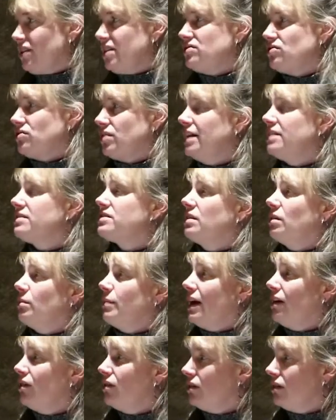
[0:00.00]
frustration
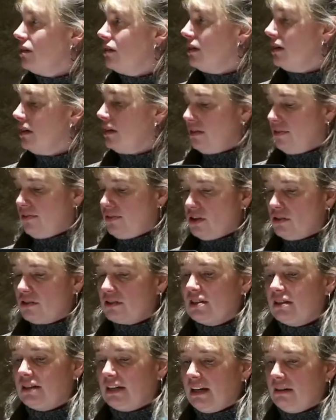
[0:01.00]
about the
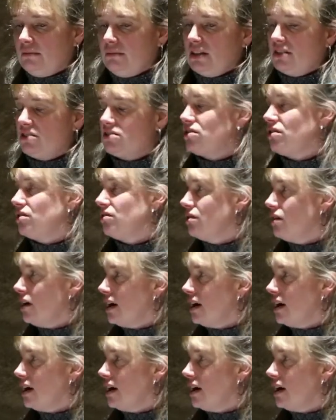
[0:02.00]
folks that they administer